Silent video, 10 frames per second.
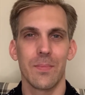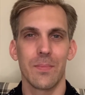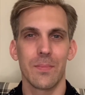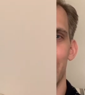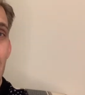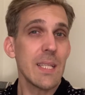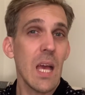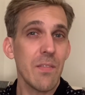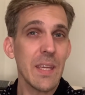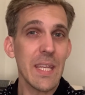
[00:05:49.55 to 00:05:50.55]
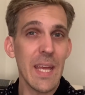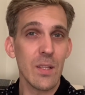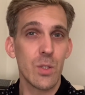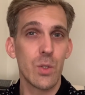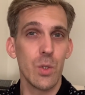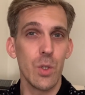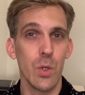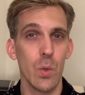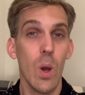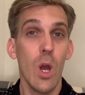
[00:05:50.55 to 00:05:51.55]
Besides having a dance
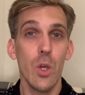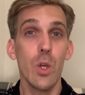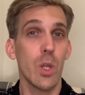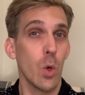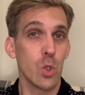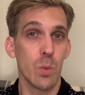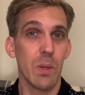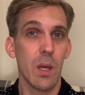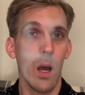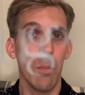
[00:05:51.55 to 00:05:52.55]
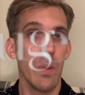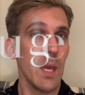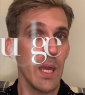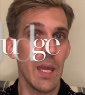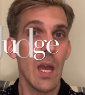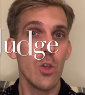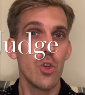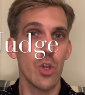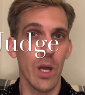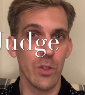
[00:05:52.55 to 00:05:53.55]
studio, you can also become a
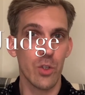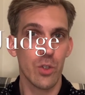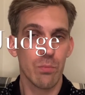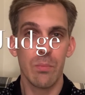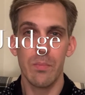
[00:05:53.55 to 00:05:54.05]
judge.